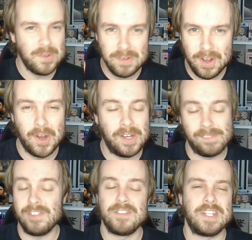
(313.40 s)
know,
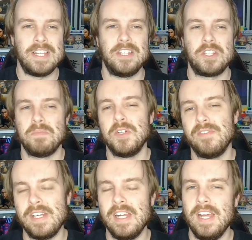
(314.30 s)
if you've seen this
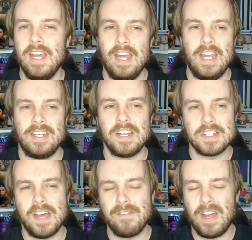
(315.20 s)
movie. It
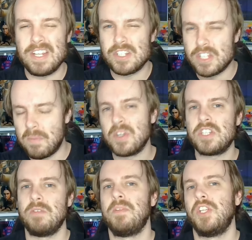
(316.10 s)
does have a somewhat
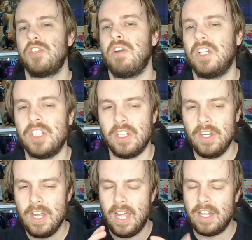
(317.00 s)
similar structure
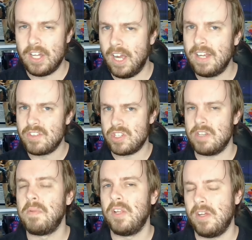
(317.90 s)
and kind of
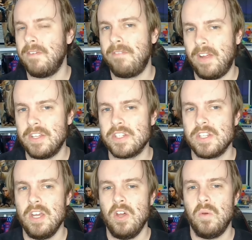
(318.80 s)
similar
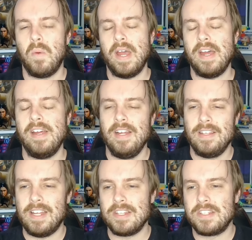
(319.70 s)
events where
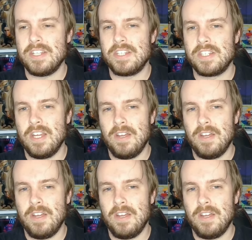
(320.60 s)
there's this